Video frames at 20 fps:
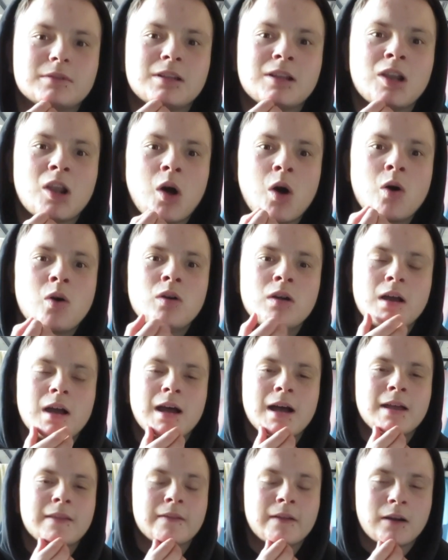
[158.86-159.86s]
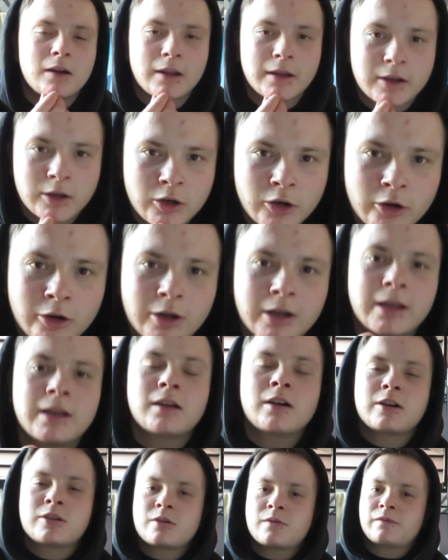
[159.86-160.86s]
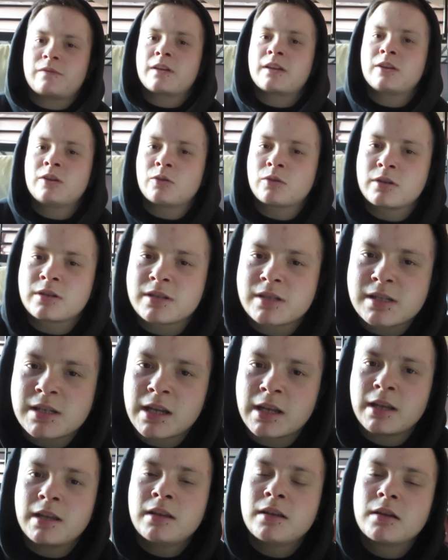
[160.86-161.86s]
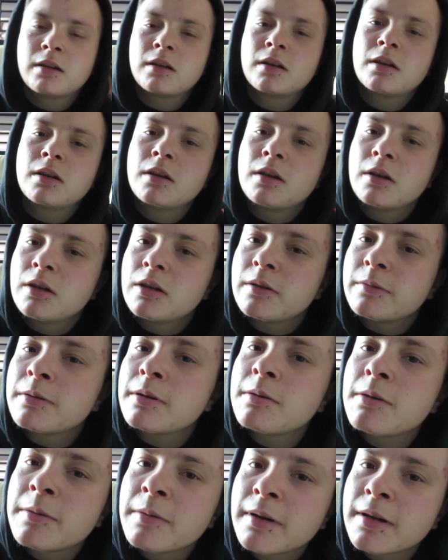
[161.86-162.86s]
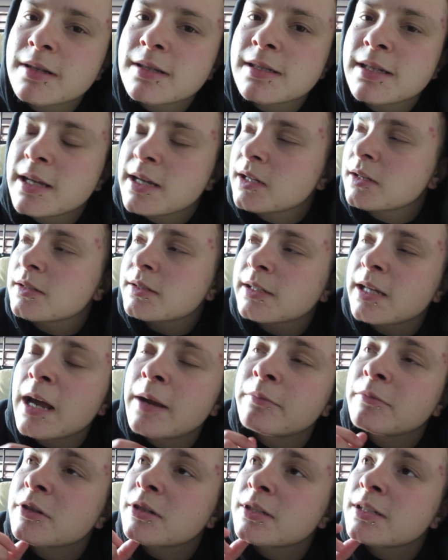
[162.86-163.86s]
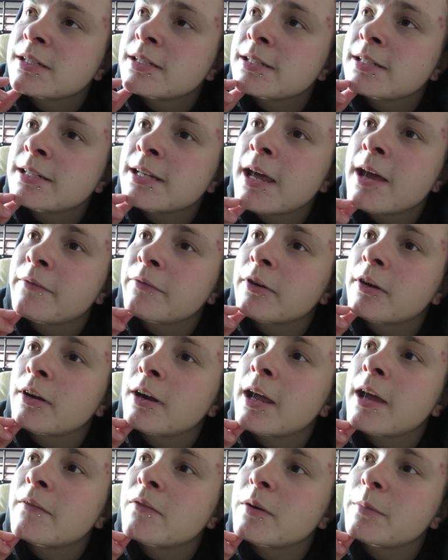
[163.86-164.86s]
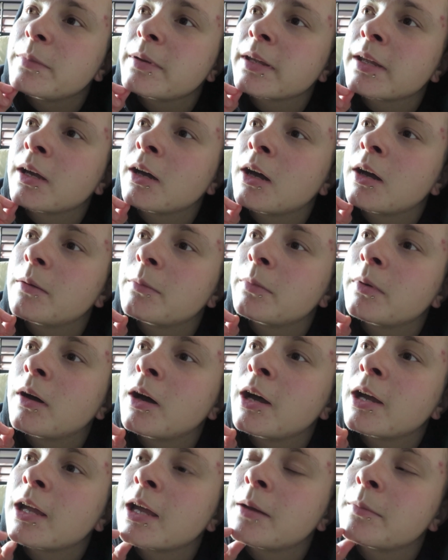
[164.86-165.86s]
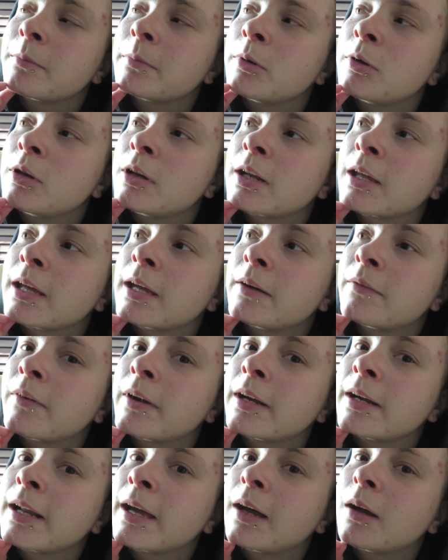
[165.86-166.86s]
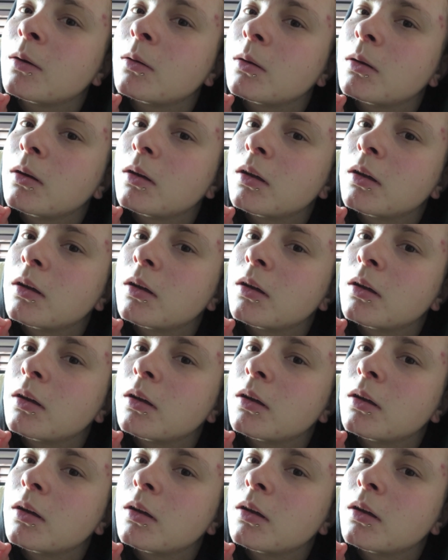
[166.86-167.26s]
long, and they're like curling. I don't think you can see. You probably won't be able to see because cameras never ever pick it up, but I am pulling it right now.